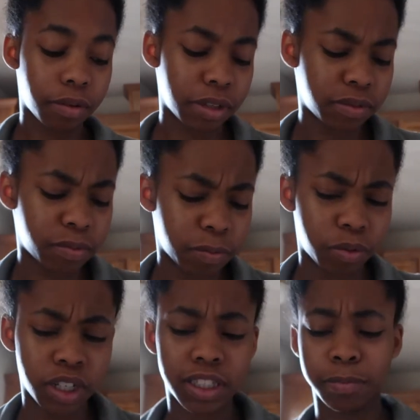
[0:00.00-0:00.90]
It's a
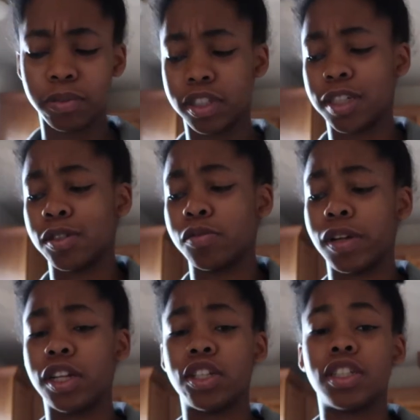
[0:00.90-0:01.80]
pretty simple sandwich, but
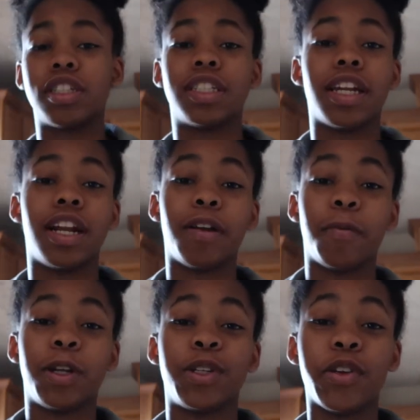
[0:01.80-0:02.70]
I just decided I
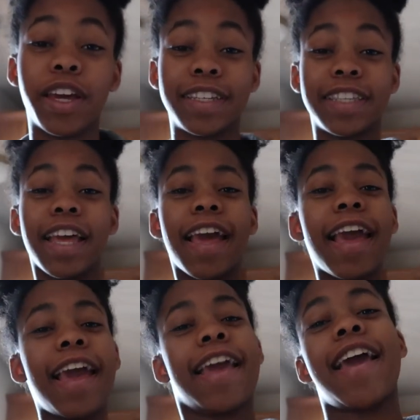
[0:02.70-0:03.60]
want to show you guys
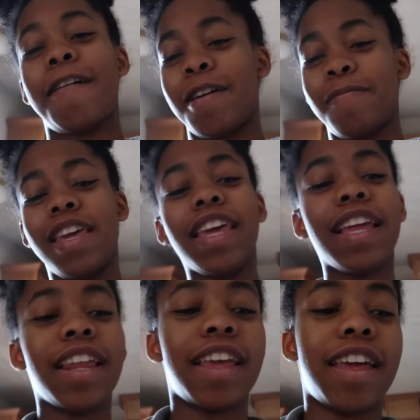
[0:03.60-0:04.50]
how I make it.